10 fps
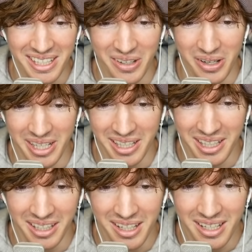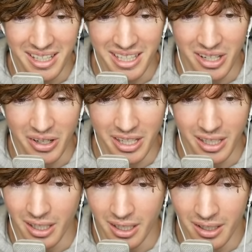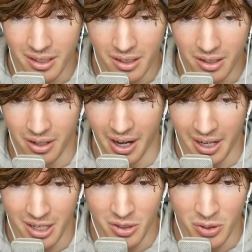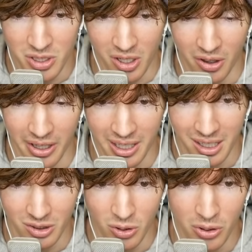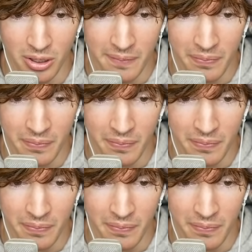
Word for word: Yoink, yoink. All right, I can do this. All I gotta do